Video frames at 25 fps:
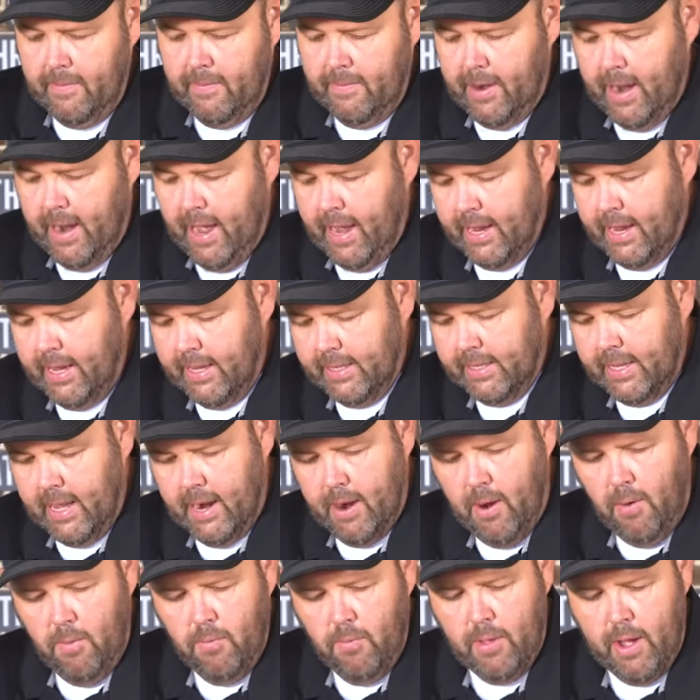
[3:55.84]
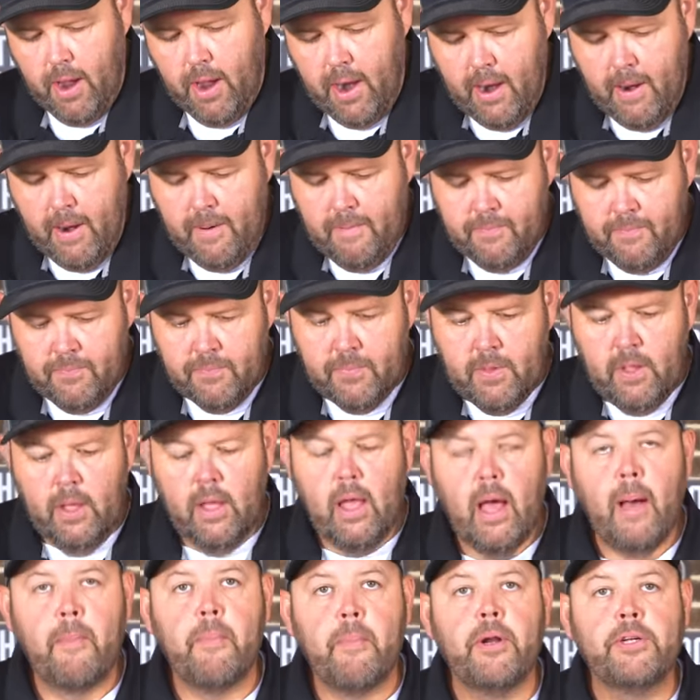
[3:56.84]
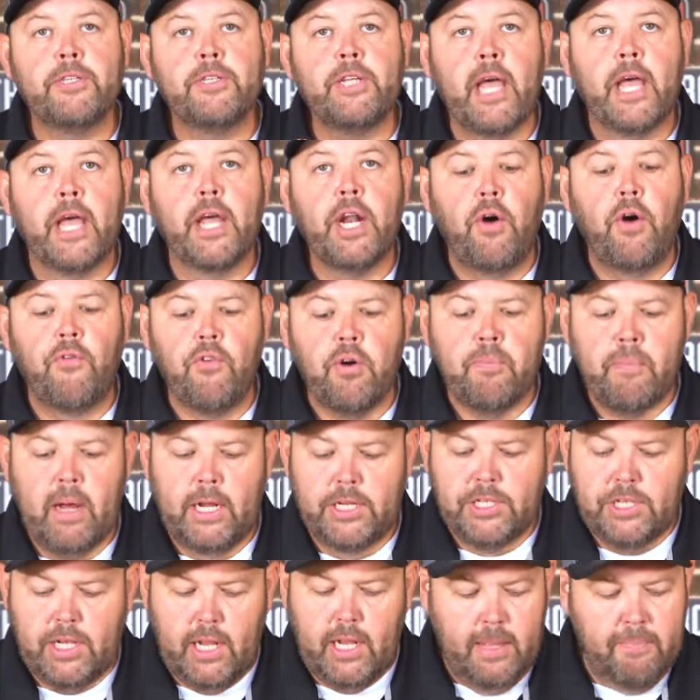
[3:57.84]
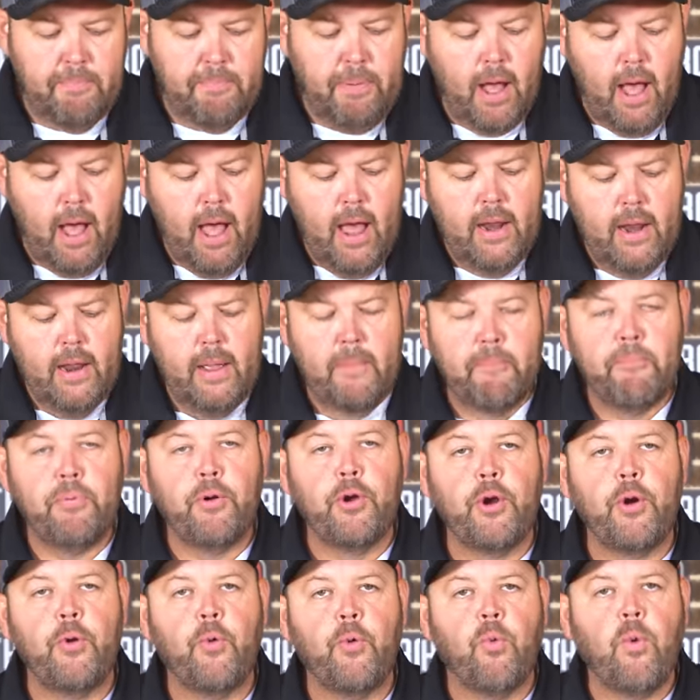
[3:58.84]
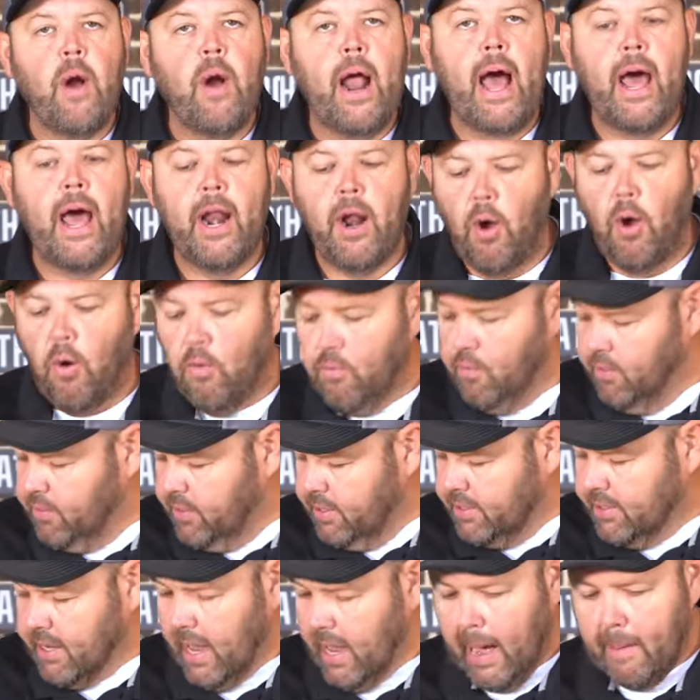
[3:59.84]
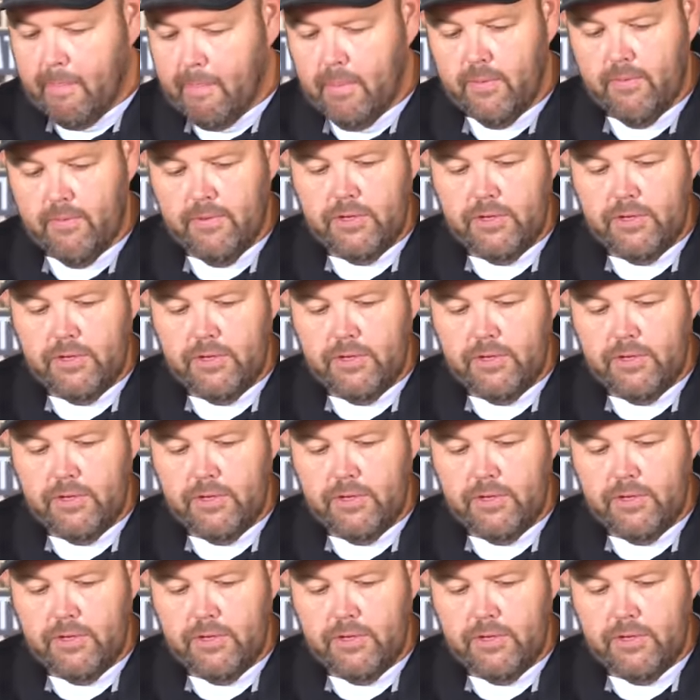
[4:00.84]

that I get that on there, I'm gonna take it over to my chili pot and put it right over the top of the